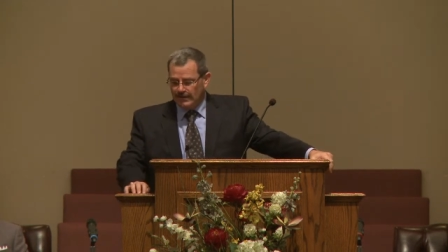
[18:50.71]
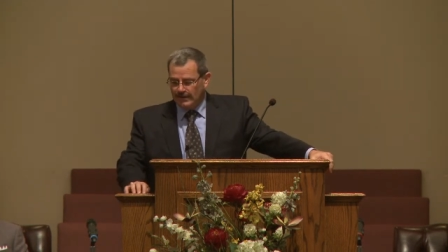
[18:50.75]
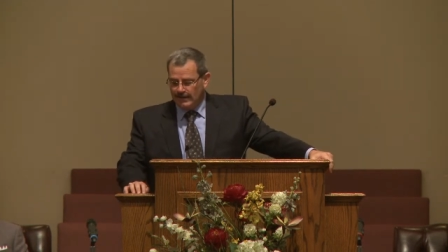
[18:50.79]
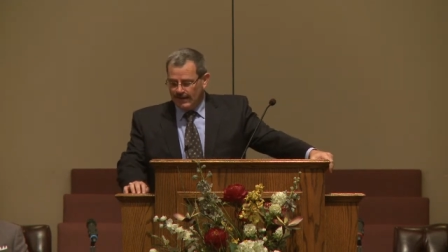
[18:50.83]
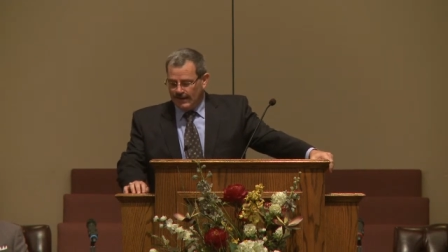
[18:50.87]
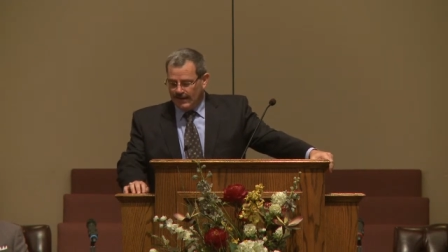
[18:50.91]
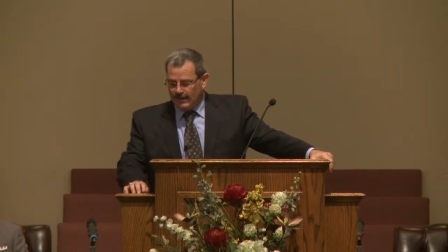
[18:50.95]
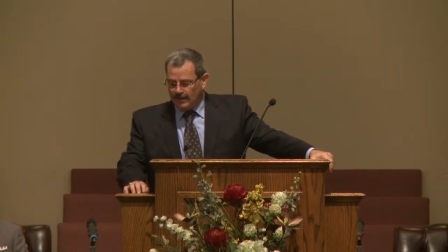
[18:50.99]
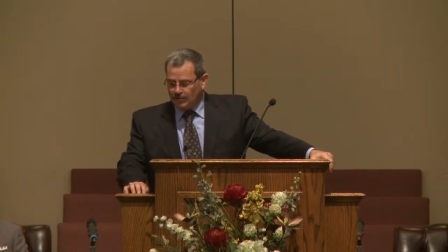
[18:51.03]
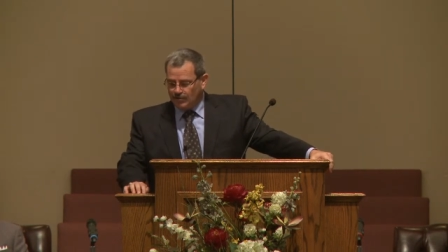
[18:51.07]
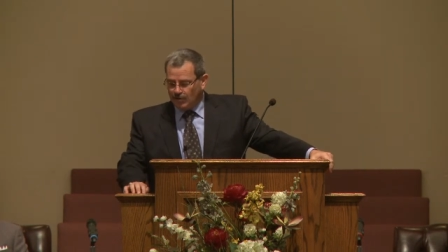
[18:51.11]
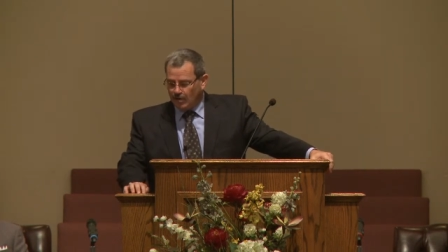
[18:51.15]

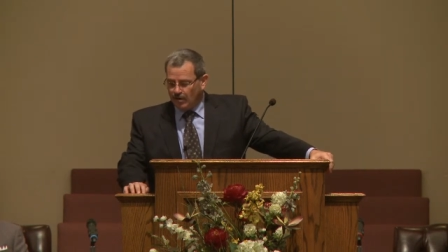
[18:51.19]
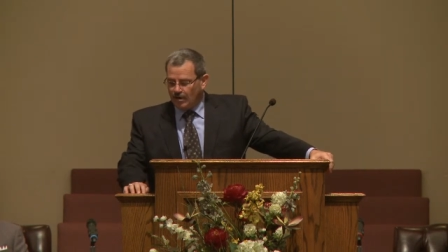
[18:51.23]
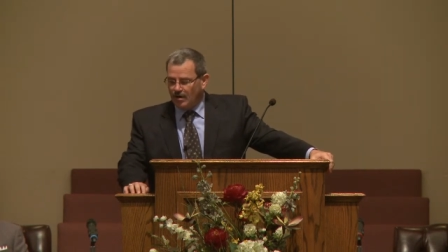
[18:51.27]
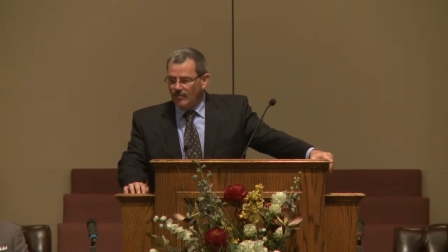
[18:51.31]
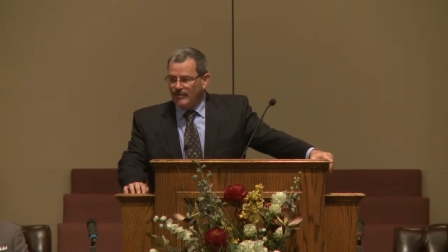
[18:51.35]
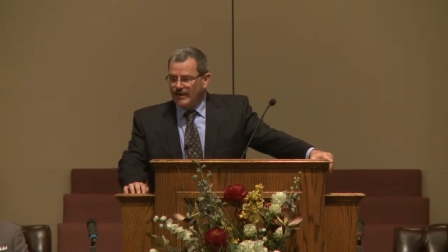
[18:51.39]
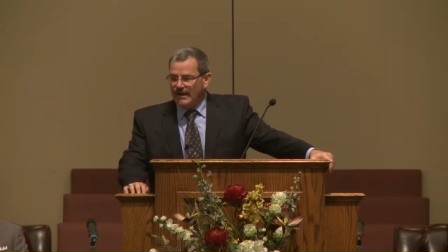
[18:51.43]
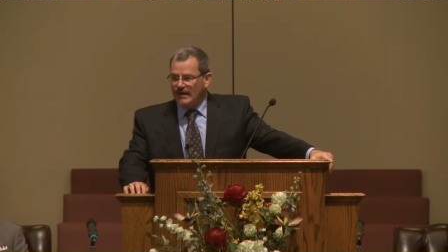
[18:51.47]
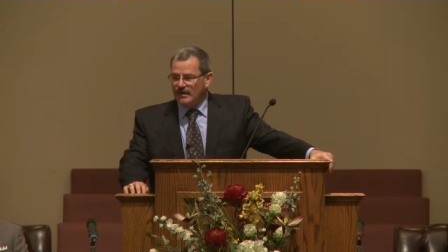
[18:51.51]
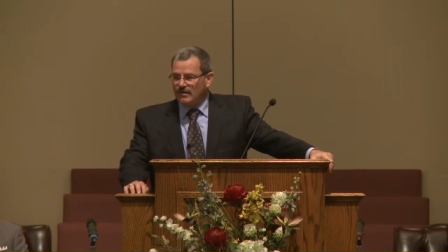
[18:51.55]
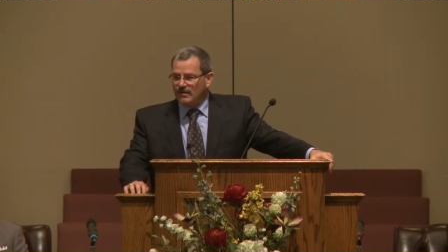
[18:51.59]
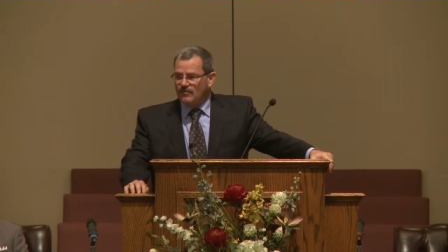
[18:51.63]
And to talk
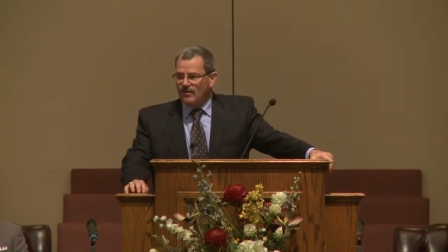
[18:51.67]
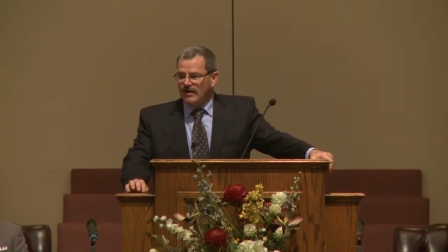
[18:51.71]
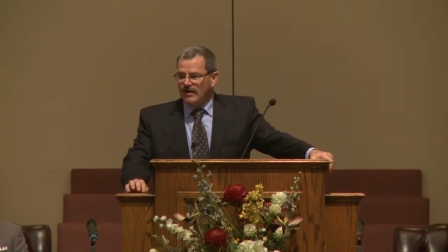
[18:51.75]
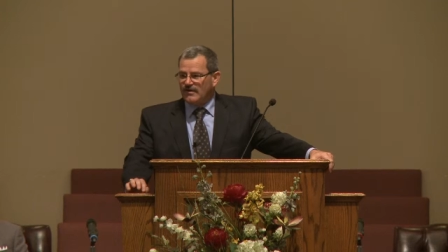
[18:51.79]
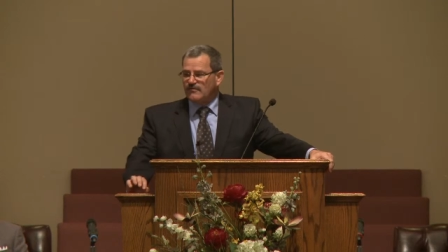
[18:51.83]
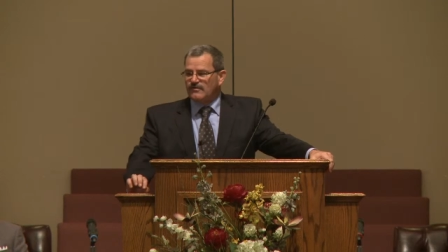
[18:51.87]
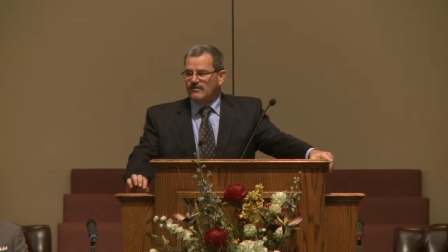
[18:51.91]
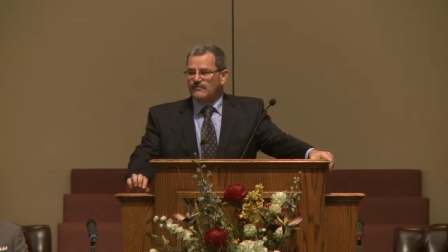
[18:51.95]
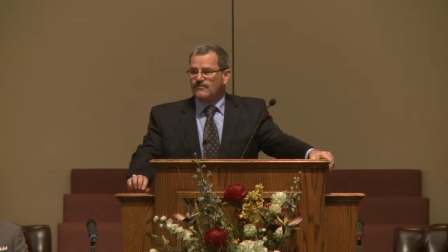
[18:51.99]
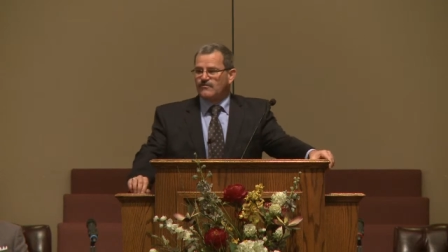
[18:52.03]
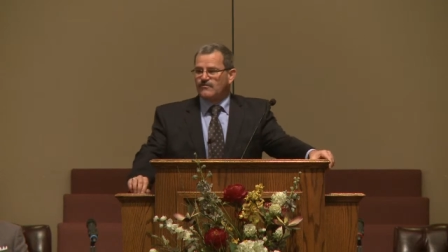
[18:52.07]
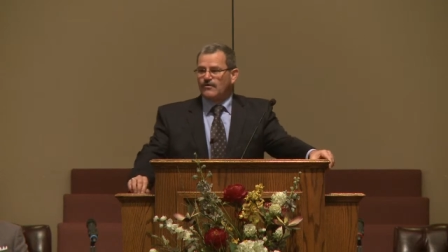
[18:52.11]
about
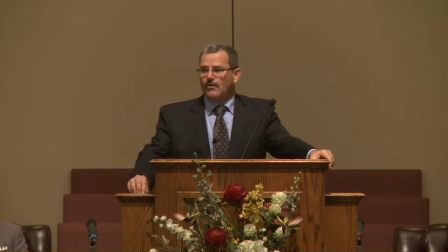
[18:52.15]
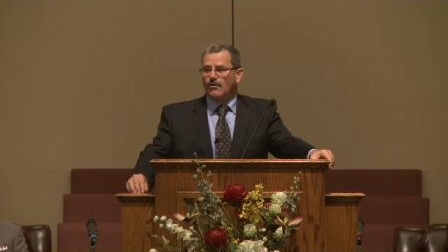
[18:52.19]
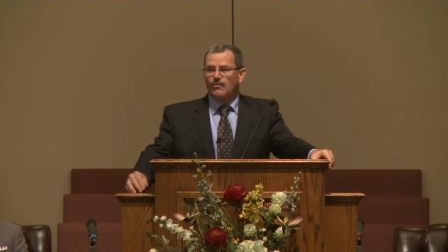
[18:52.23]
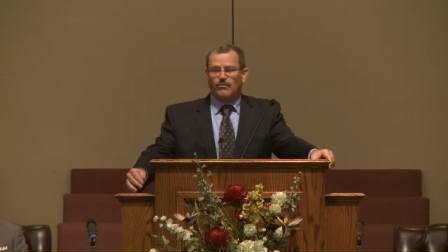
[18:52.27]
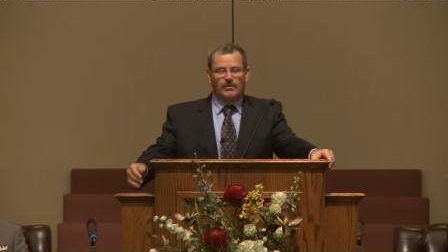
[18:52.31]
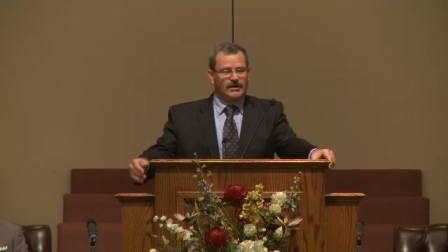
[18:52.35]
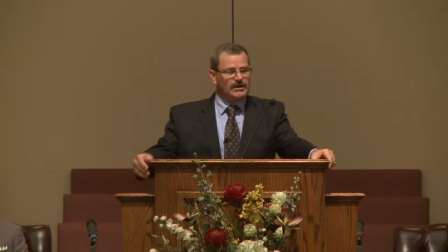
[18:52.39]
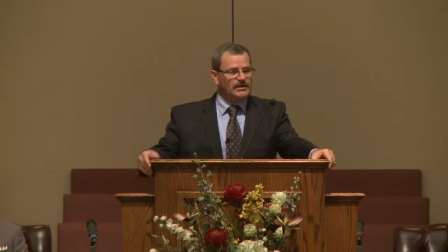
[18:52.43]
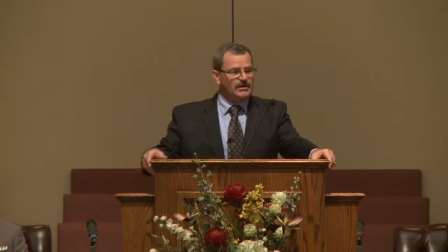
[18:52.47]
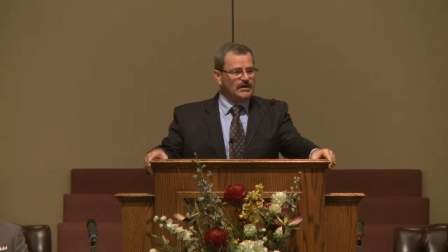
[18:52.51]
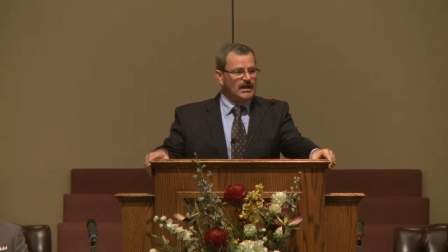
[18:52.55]
aggressive soul winning,